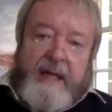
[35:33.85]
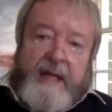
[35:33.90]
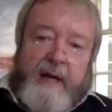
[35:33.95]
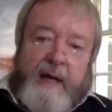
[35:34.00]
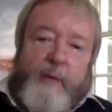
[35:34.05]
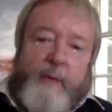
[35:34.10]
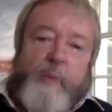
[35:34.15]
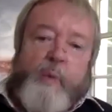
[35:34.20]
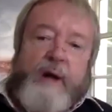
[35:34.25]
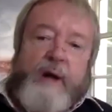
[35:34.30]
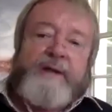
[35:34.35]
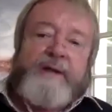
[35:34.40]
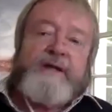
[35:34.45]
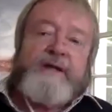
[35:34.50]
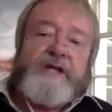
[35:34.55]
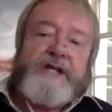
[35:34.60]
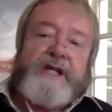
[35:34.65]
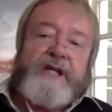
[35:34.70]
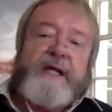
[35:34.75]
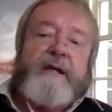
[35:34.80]
And one
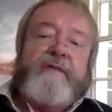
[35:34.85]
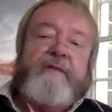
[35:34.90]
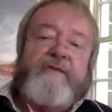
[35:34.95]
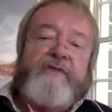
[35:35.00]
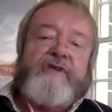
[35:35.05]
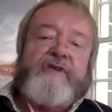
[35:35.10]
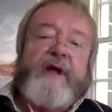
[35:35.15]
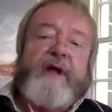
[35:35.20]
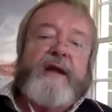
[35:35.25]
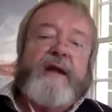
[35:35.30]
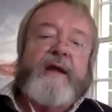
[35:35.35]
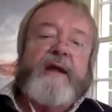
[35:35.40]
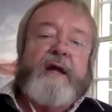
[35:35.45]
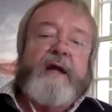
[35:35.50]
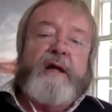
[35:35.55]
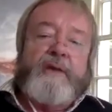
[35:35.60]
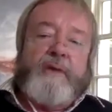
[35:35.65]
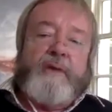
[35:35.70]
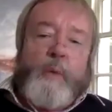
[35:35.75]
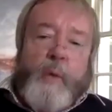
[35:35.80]
chief said,
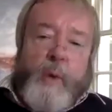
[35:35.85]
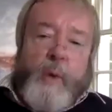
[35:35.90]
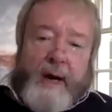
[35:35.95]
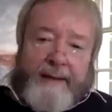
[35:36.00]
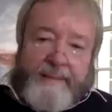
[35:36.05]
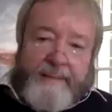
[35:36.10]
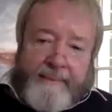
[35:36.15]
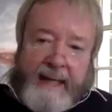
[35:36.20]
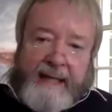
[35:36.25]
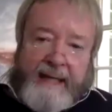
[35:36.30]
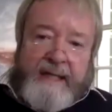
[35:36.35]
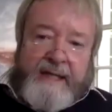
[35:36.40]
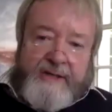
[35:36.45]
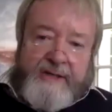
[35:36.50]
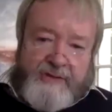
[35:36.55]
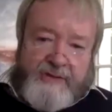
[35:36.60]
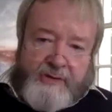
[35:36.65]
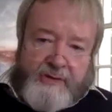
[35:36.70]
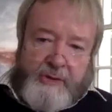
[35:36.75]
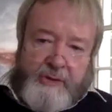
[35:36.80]
The white man
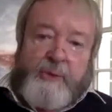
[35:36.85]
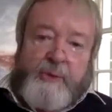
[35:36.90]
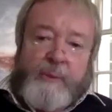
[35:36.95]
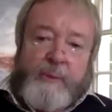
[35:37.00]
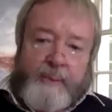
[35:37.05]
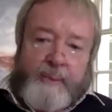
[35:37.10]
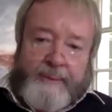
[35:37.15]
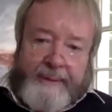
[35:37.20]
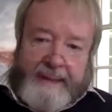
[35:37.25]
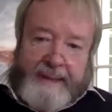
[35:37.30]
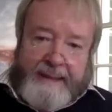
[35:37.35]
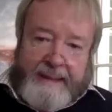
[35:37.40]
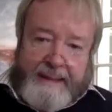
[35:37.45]
is doomed.